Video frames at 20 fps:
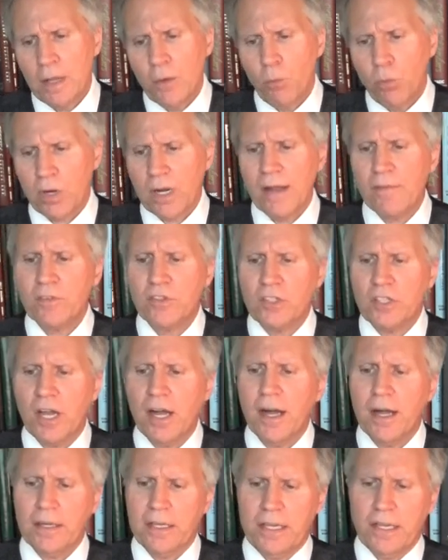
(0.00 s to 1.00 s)
What I've
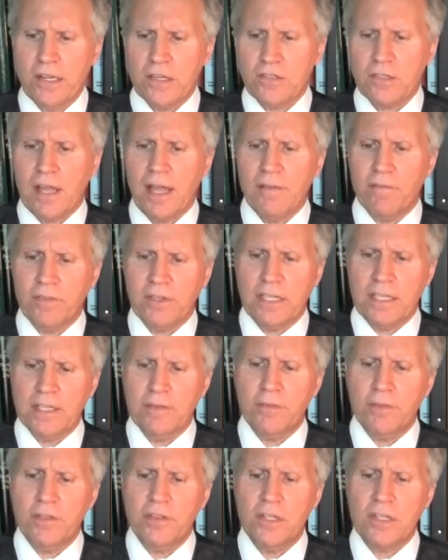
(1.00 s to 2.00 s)
done is I've
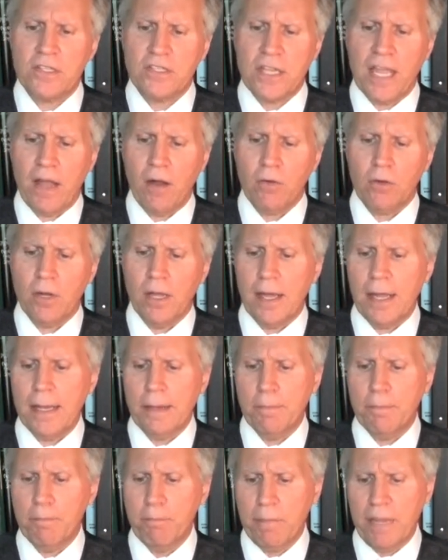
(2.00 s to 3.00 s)
given this
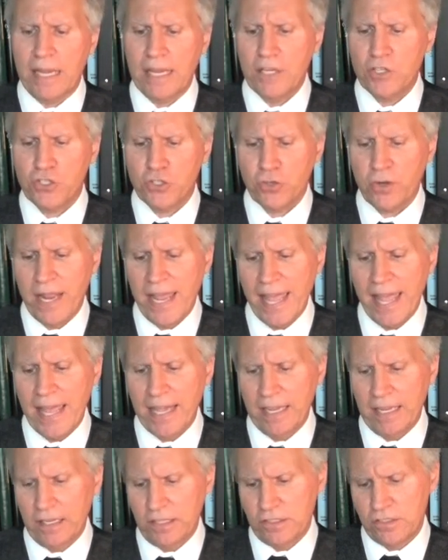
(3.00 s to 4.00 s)
outline major
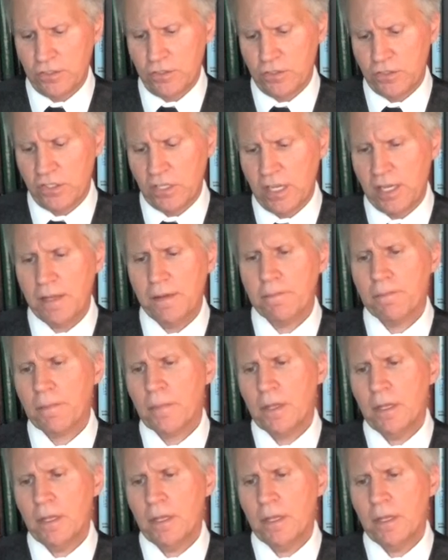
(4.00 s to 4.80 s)
headings, you see?